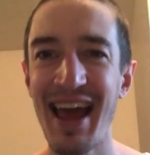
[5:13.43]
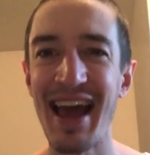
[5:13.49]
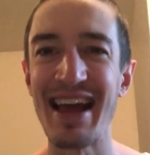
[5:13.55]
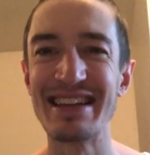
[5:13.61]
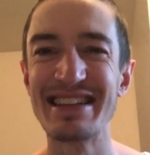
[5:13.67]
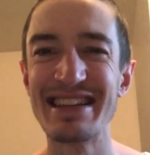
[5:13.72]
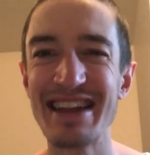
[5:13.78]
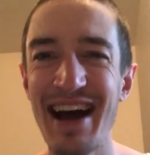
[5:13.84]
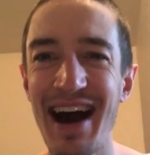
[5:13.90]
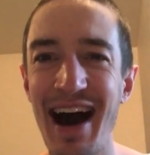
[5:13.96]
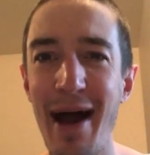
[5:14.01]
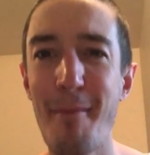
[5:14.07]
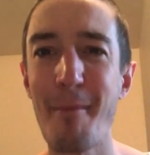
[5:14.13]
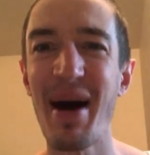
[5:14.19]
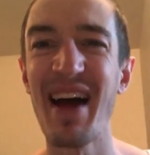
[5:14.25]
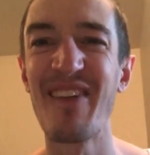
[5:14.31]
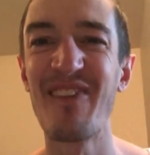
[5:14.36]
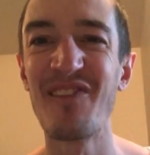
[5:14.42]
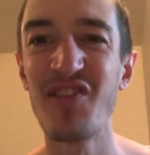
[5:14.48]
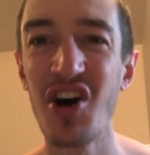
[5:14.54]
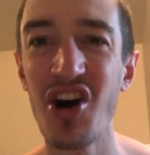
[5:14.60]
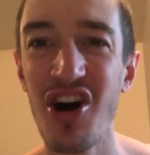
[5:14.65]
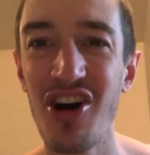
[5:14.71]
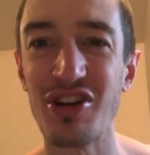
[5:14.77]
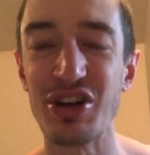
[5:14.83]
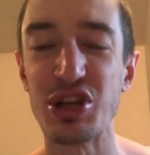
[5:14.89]
it's not my
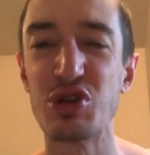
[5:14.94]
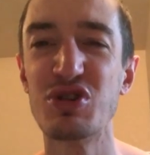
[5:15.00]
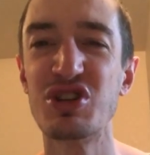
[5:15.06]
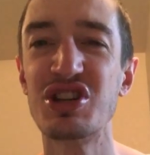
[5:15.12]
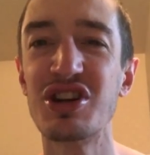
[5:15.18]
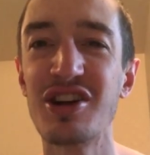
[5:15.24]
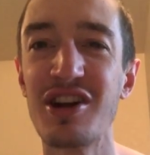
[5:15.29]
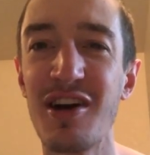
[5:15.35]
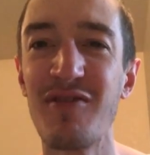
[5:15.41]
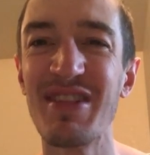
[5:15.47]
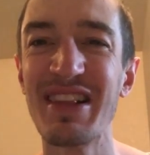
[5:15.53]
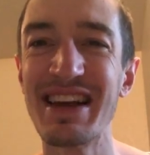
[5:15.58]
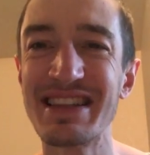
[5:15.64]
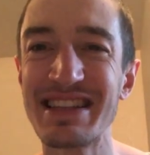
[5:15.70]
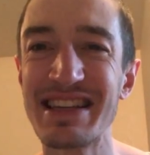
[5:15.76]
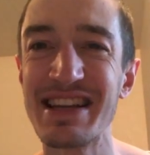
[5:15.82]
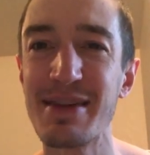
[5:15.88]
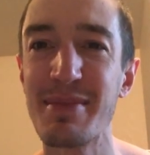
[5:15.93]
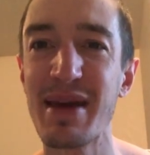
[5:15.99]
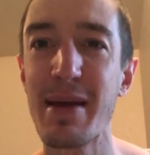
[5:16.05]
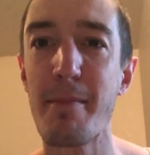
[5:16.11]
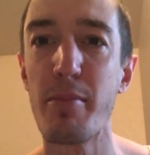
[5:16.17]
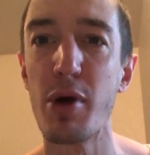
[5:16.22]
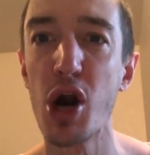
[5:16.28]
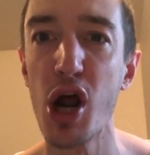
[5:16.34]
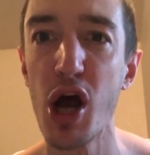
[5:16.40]
fault. You should have listened to me,
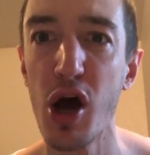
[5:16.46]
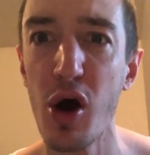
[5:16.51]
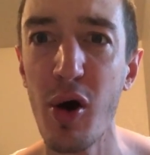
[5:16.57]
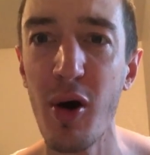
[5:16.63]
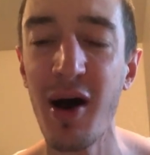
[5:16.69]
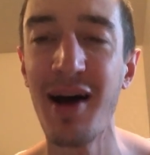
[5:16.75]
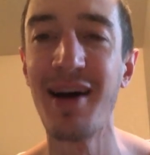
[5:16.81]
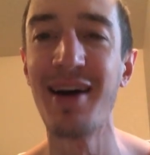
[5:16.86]
bro.